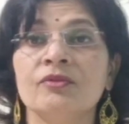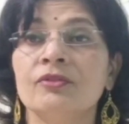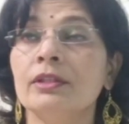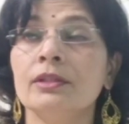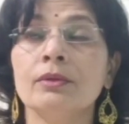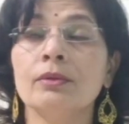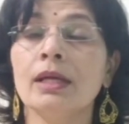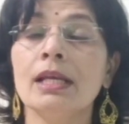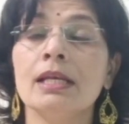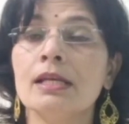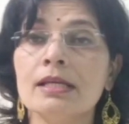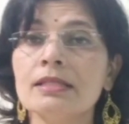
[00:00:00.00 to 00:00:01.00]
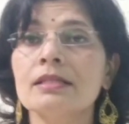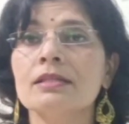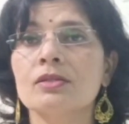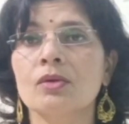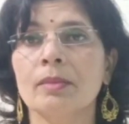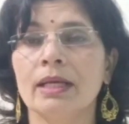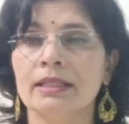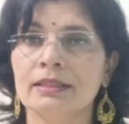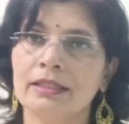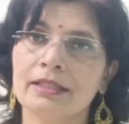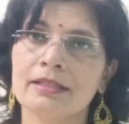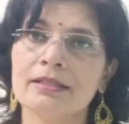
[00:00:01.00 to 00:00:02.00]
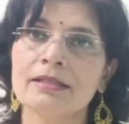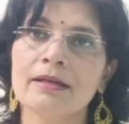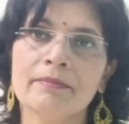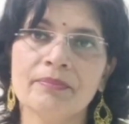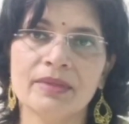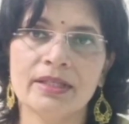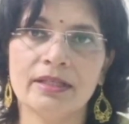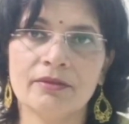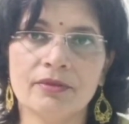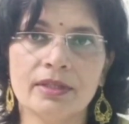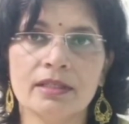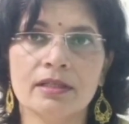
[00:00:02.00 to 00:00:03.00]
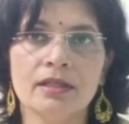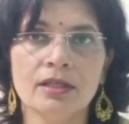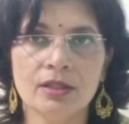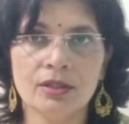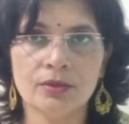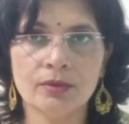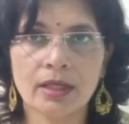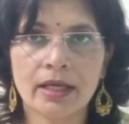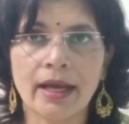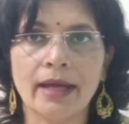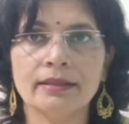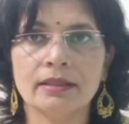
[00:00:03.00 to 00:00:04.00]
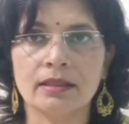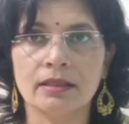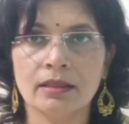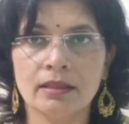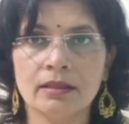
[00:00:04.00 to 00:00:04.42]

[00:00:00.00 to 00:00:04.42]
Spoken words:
where you can listen so many things, then definitely you're getting,